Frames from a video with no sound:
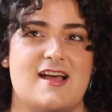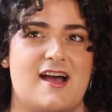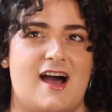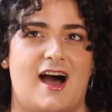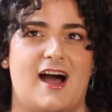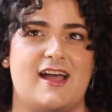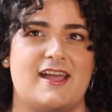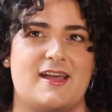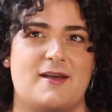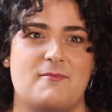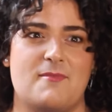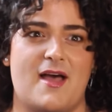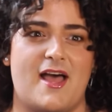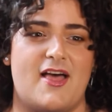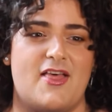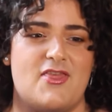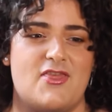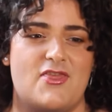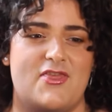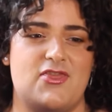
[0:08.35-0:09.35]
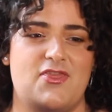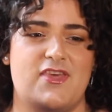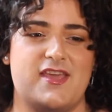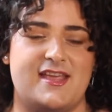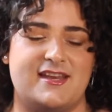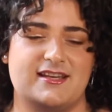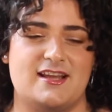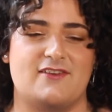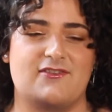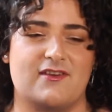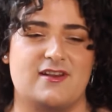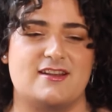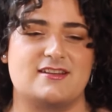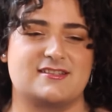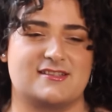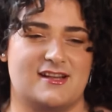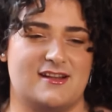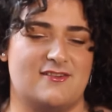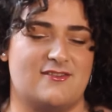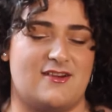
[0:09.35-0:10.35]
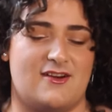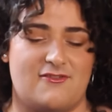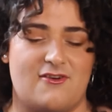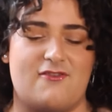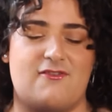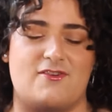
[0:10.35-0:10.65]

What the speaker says: I am the definition of a